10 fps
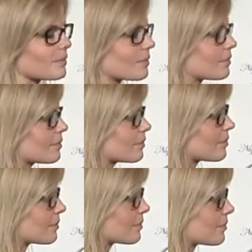
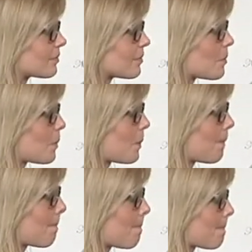
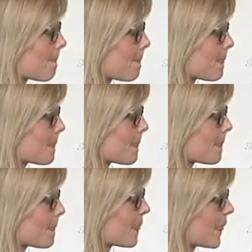
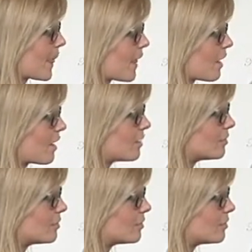(not speaking)